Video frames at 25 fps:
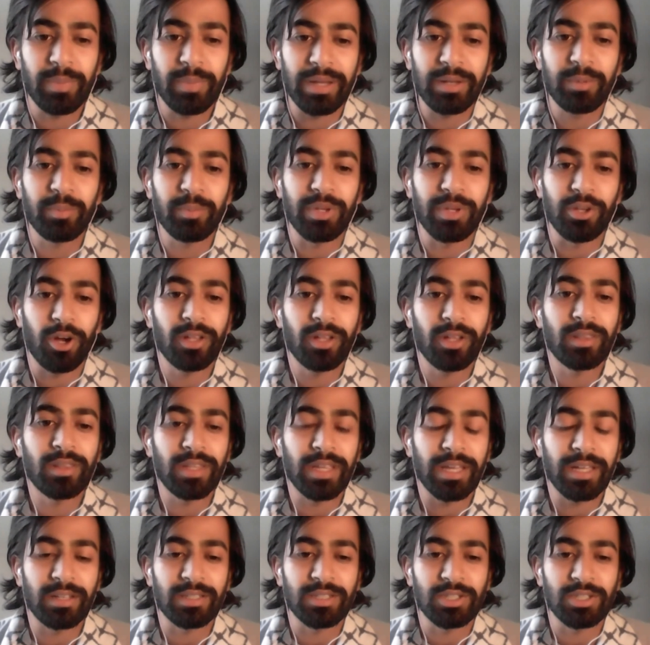but beyond
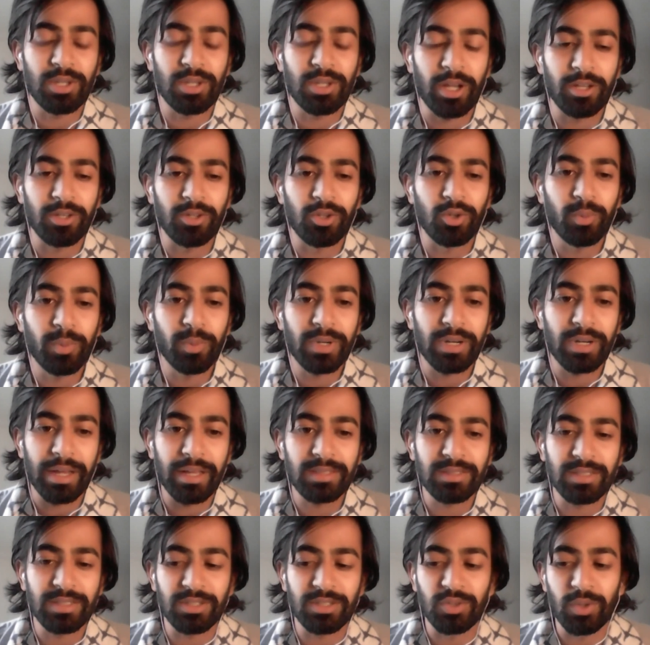that, on human
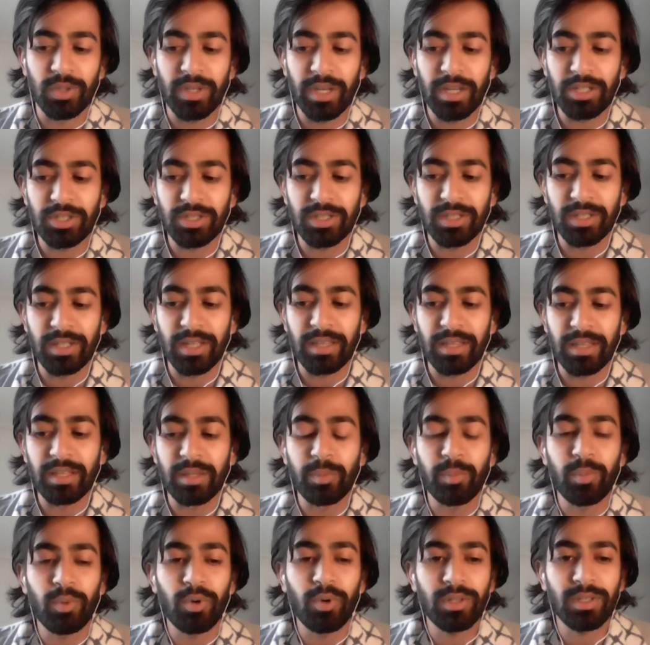rights education and the
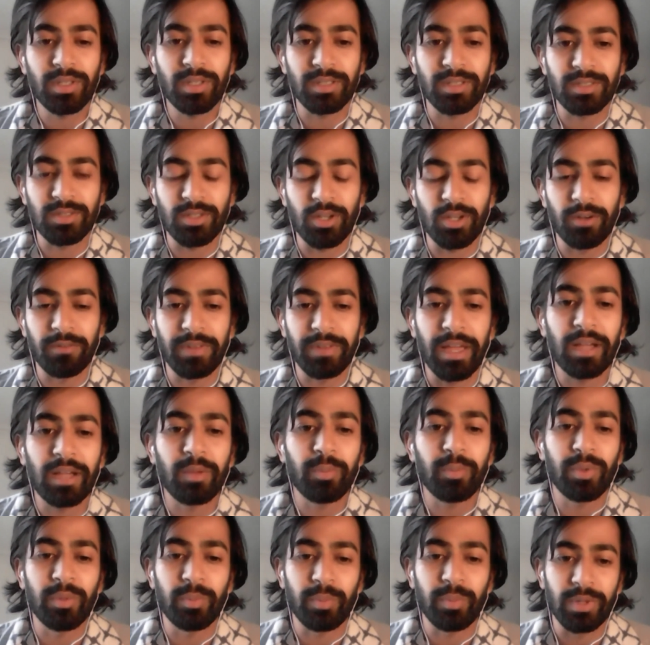importance of young
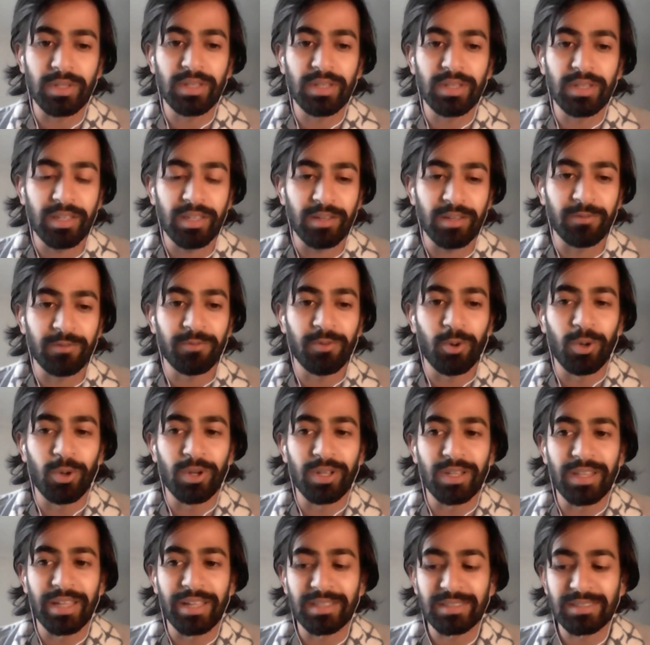people taking
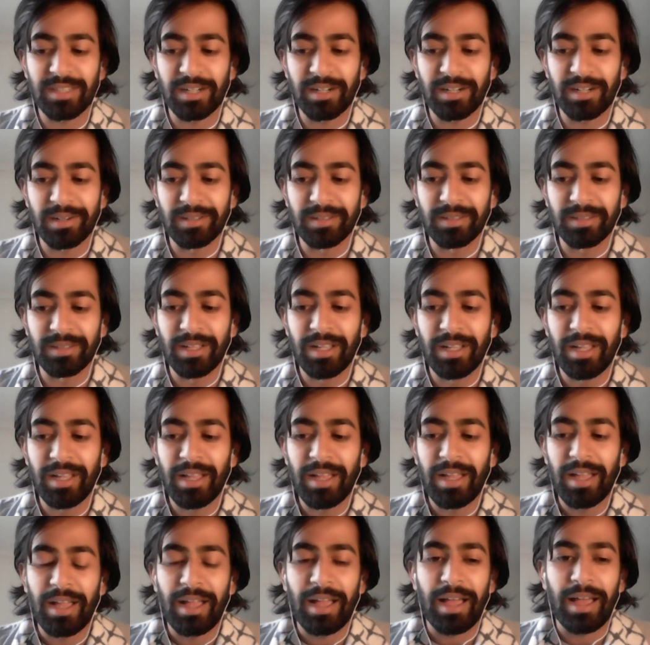forward that struggle.
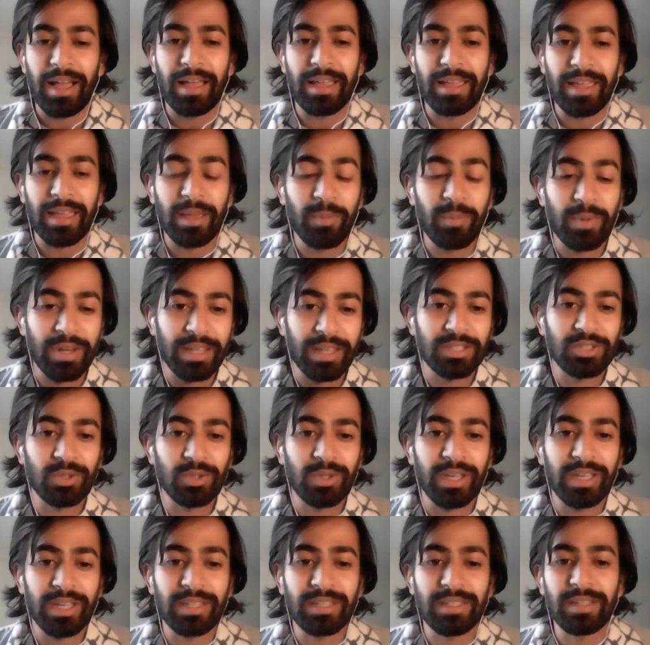I am an
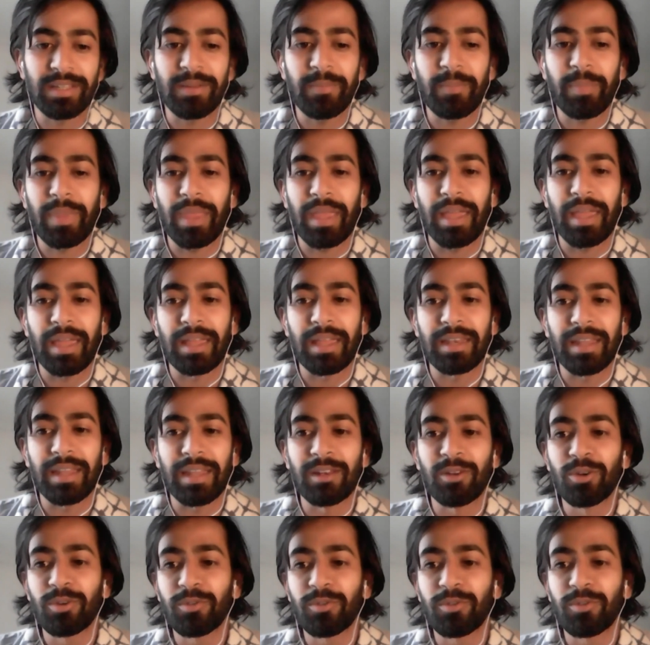educator, and I
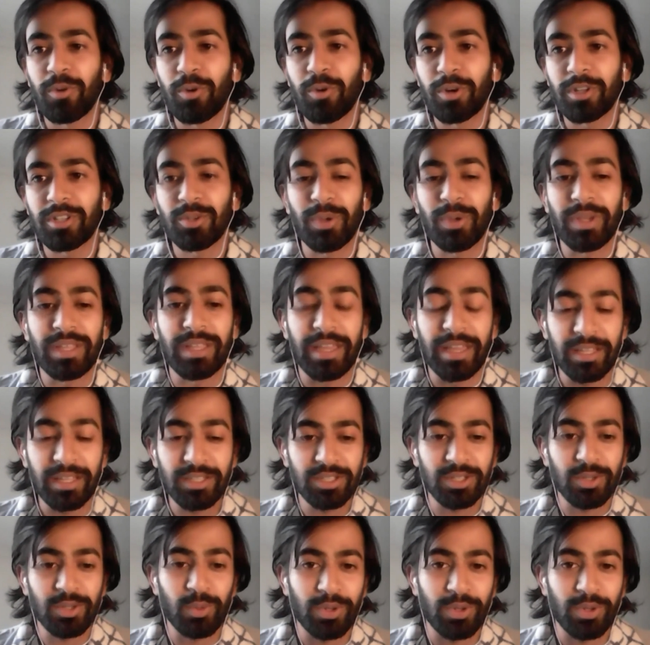look forward to
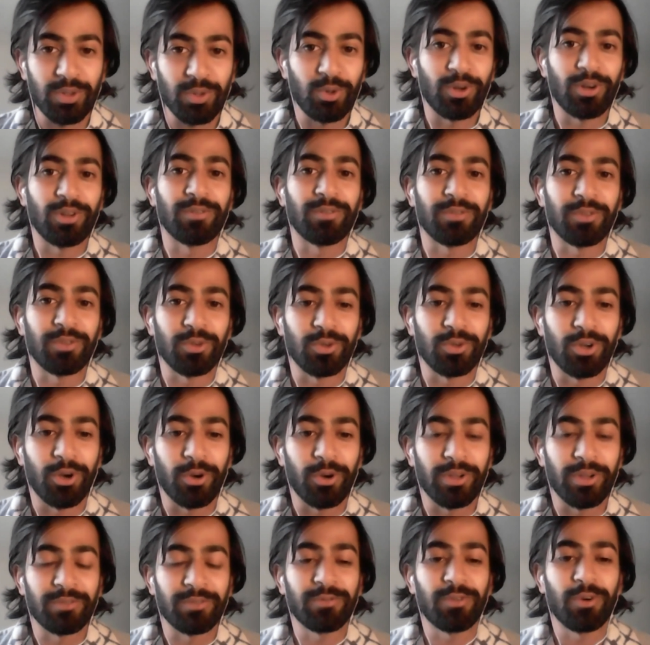engaging with all of you
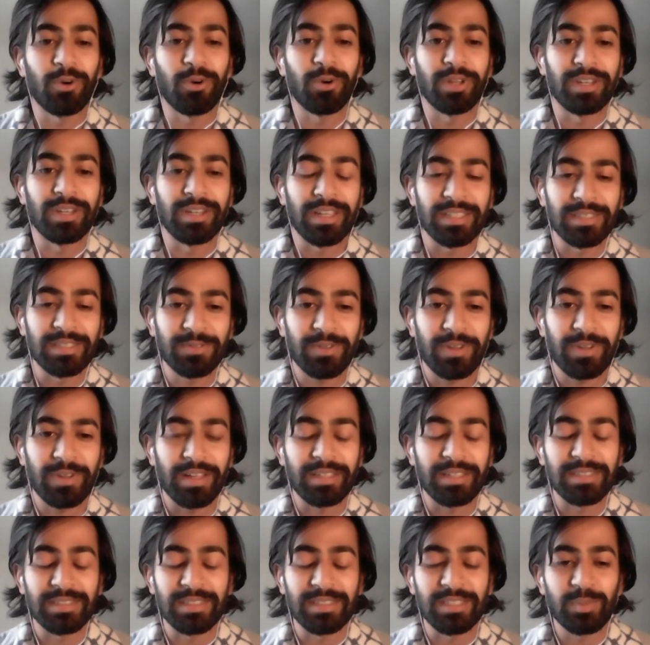going forward as far
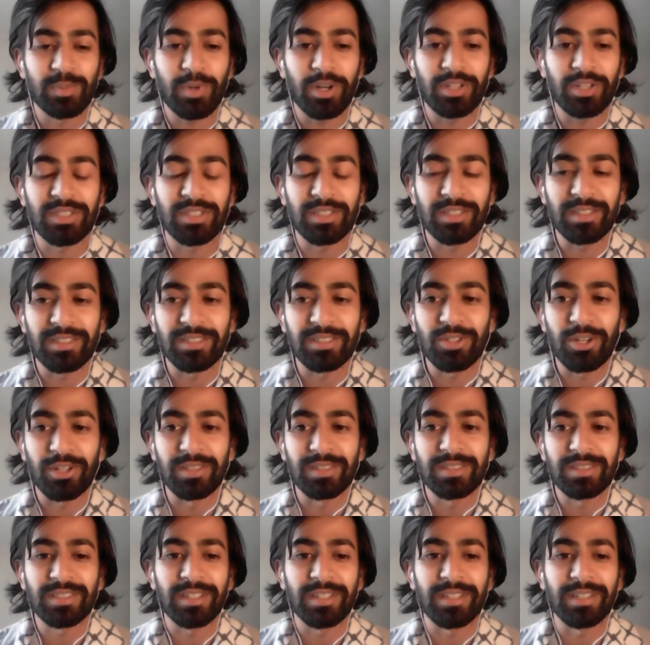as this project is
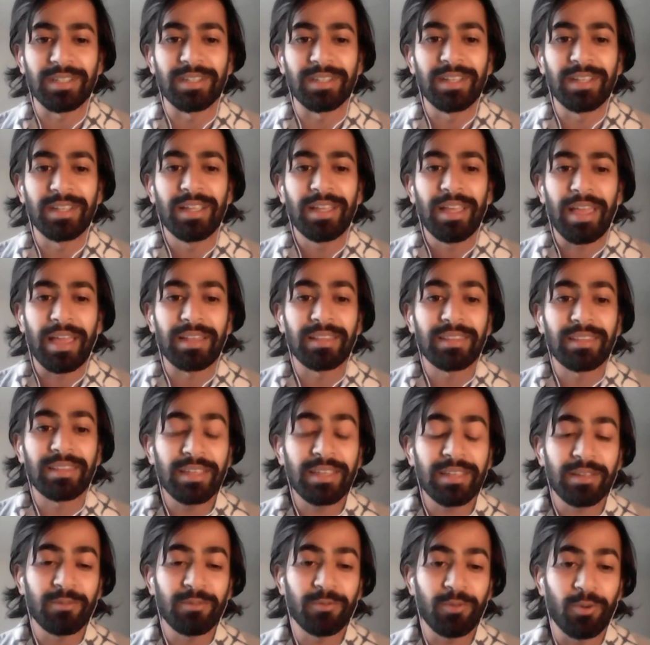concerned, and
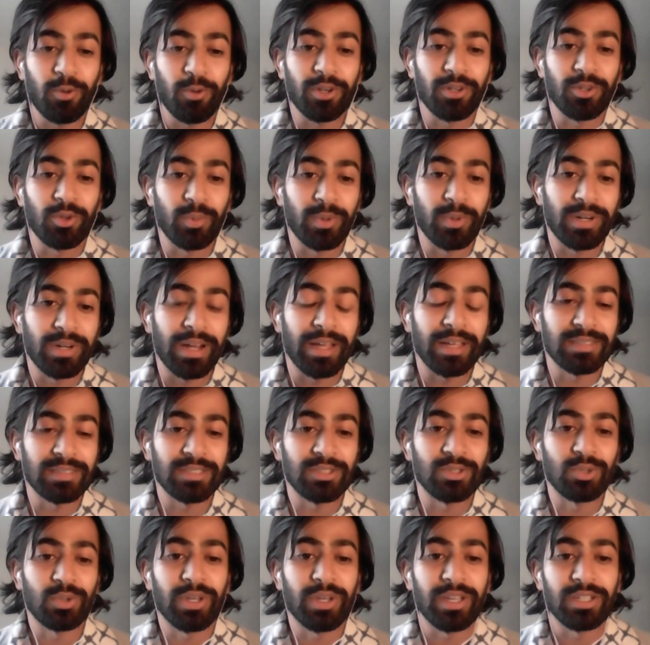taking forward human rights
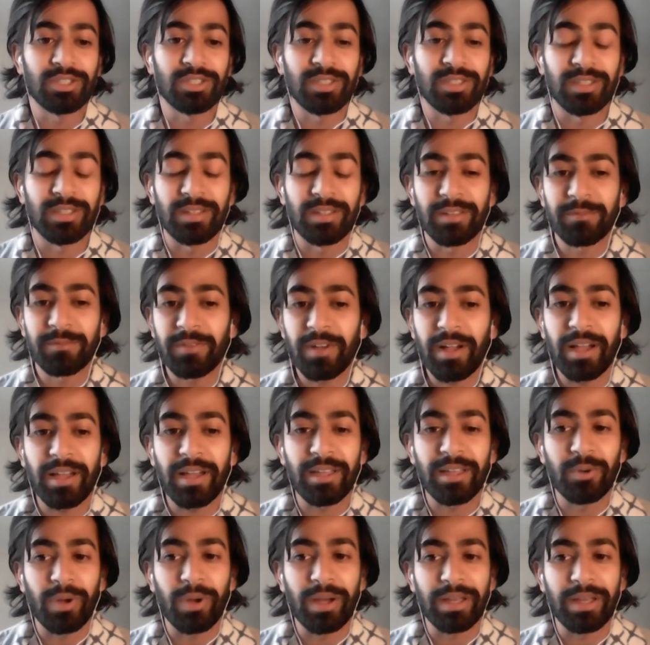education far
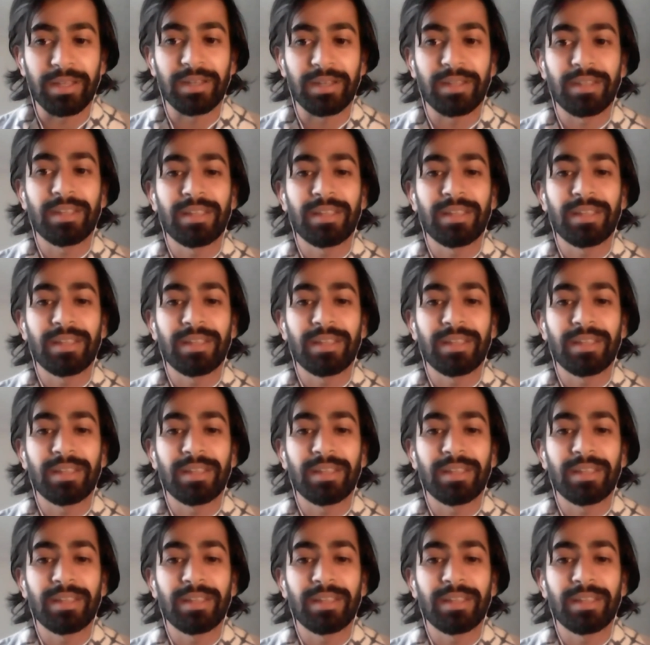and wide.